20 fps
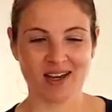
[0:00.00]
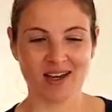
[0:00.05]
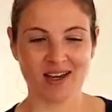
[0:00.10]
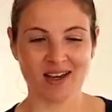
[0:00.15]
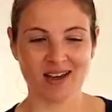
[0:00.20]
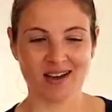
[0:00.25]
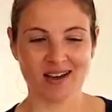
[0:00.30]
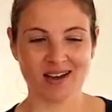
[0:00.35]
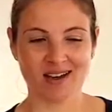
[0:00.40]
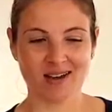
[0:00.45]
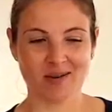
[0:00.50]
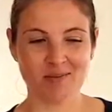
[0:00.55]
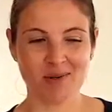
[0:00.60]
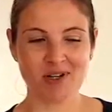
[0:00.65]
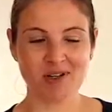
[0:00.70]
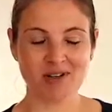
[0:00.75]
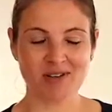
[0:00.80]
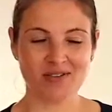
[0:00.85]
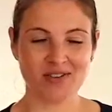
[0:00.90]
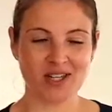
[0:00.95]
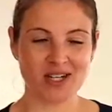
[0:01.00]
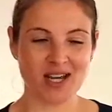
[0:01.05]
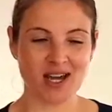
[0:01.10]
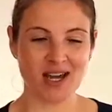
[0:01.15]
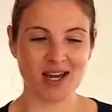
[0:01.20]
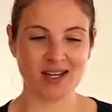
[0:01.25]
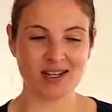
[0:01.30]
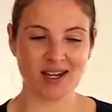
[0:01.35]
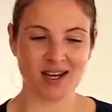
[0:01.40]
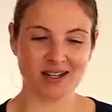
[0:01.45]
Middle of the
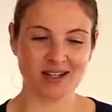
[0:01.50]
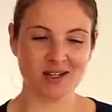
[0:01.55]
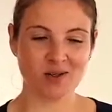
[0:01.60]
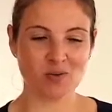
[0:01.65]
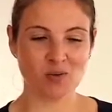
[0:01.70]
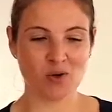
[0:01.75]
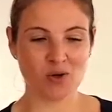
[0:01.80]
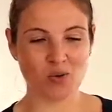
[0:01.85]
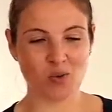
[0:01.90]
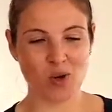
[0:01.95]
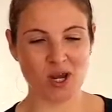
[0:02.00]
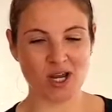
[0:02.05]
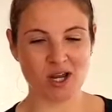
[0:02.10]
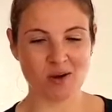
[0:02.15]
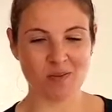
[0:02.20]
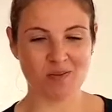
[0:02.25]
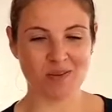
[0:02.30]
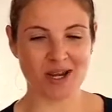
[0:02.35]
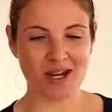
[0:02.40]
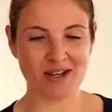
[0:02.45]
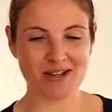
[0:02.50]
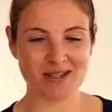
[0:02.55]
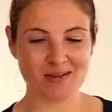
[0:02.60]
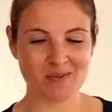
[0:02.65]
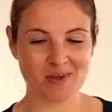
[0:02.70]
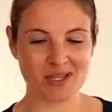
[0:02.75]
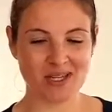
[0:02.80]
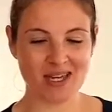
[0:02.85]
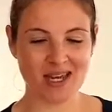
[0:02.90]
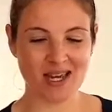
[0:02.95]
night, I didn't want to wake up my
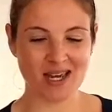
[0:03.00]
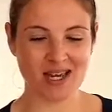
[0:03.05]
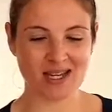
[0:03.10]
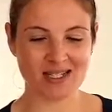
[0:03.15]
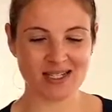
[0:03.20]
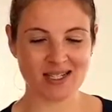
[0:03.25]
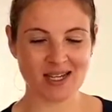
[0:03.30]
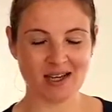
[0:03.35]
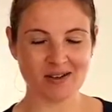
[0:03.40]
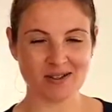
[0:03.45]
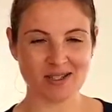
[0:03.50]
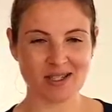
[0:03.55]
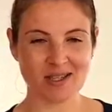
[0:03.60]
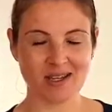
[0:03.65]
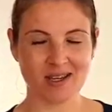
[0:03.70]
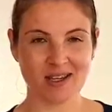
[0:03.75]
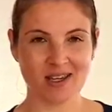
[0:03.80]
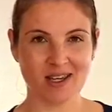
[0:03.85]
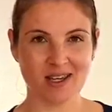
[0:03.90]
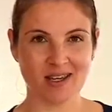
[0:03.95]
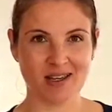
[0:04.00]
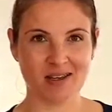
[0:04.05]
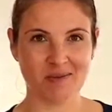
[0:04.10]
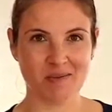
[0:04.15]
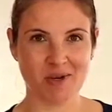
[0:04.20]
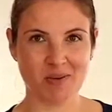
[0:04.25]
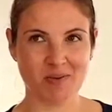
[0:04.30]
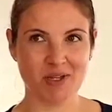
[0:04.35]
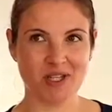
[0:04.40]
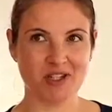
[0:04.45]
husband yet. I was thinking
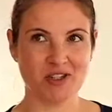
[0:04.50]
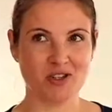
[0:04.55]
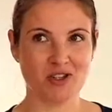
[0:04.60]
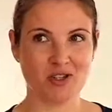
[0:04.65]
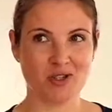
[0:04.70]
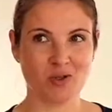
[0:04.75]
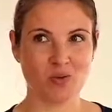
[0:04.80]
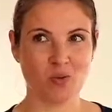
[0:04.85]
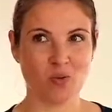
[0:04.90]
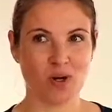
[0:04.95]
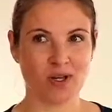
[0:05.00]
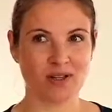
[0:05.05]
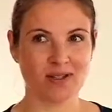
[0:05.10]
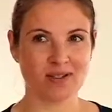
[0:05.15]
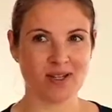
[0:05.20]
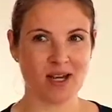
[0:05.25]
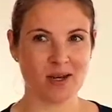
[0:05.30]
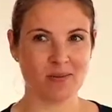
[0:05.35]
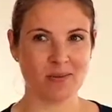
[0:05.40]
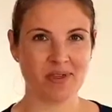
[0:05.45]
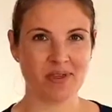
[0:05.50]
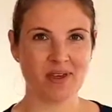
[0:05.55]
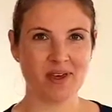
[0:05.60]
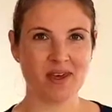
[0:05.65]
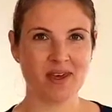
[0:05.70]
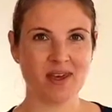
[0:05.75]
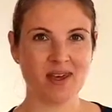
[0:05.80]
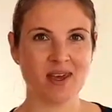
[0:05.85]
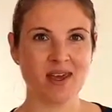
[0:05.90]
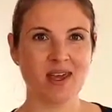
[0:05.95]
maybe it's just a one-time
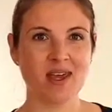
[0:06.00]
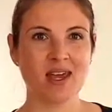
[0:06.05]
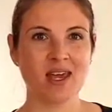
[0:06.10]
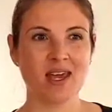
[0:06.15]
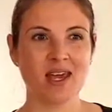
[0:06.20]
thing.